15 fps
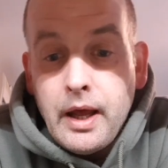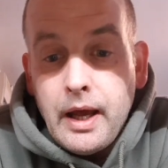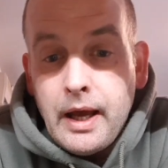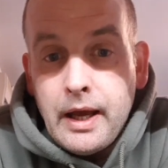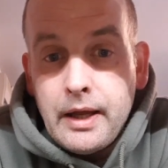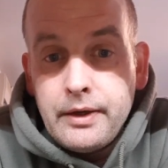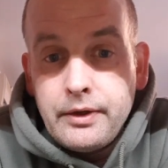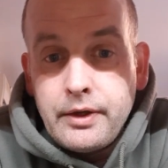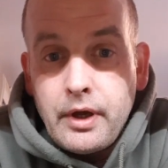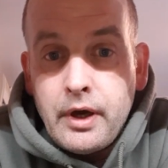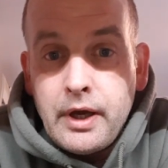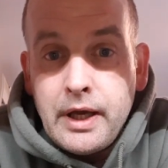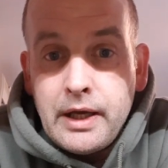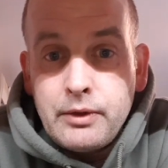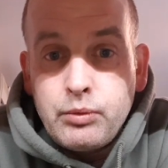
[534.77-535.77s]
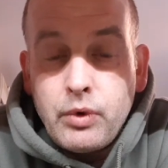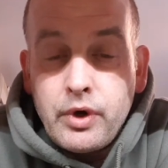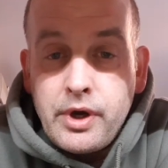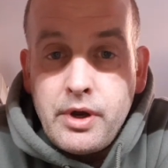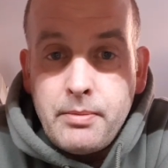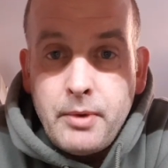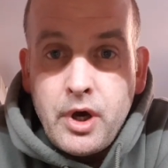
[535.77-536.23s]
and I had
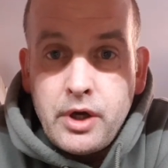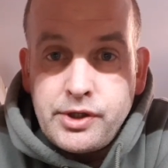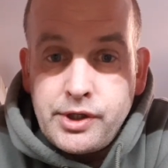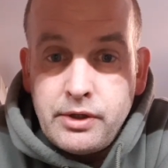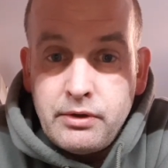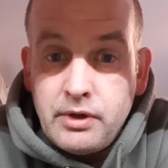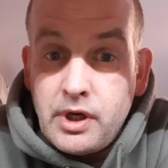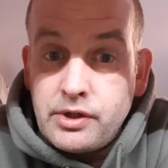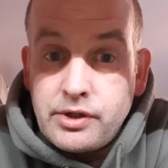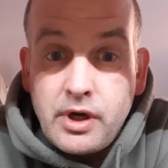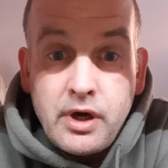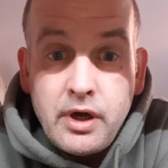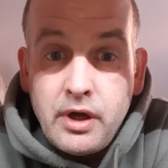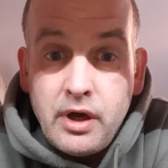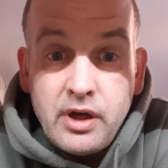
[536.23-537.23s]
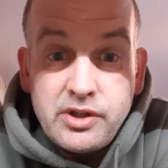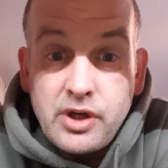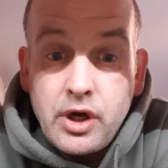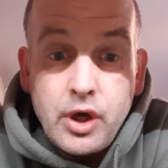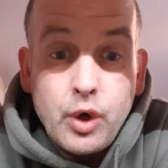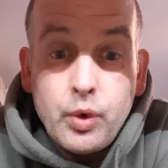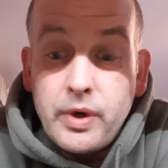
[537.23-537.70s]
one in the margin, as
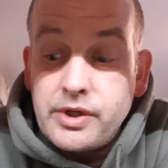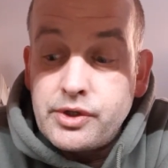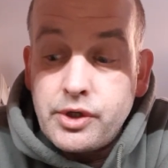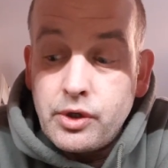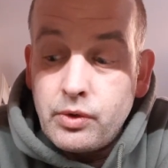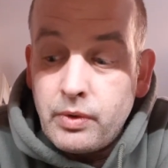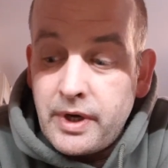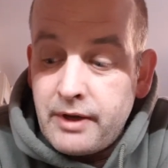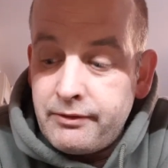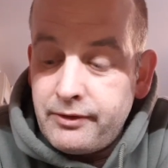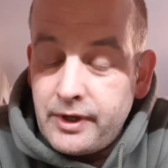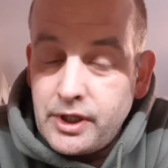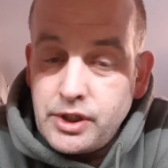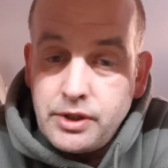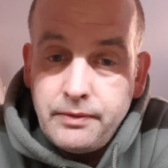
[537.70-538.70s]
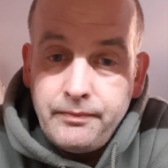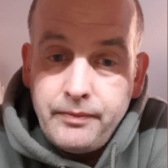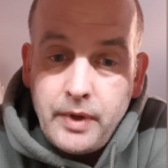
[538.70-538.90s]
I always do when I fish.